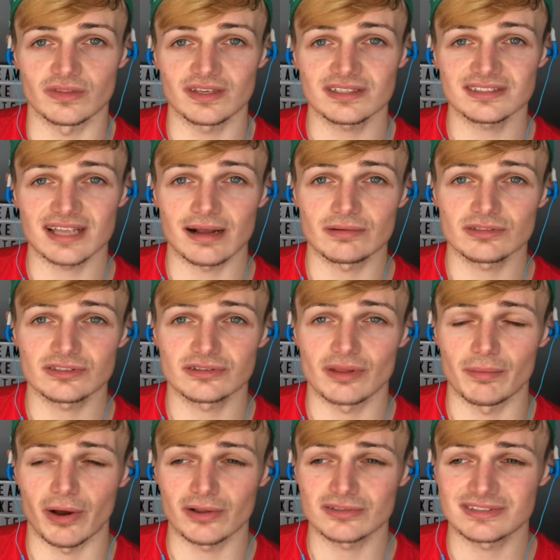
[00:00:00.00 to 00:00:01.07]
This sounds the
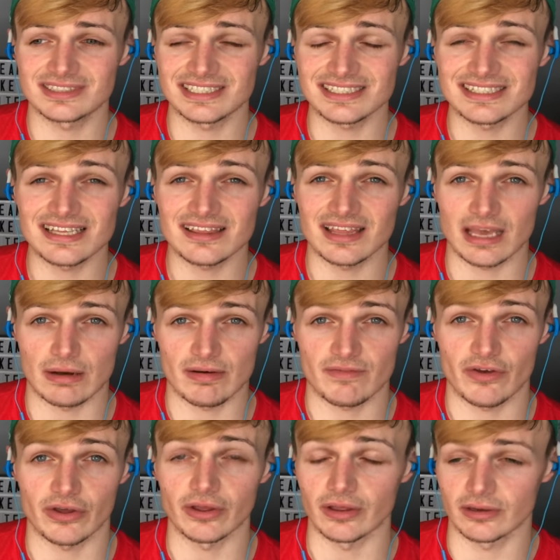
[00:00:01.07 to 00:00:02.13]
most Disney thing I've
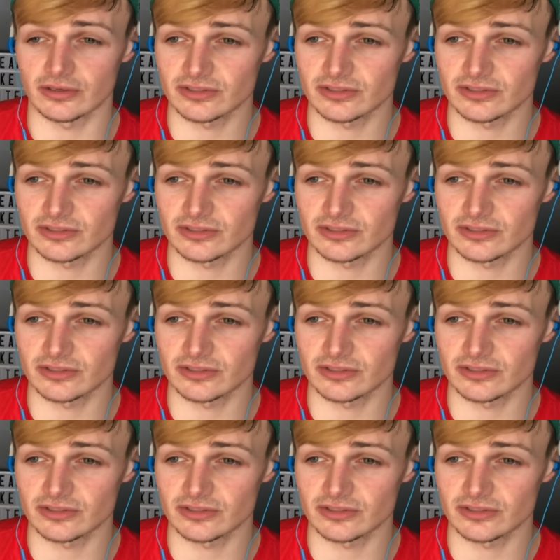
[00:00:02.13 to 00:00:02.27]
ever heard,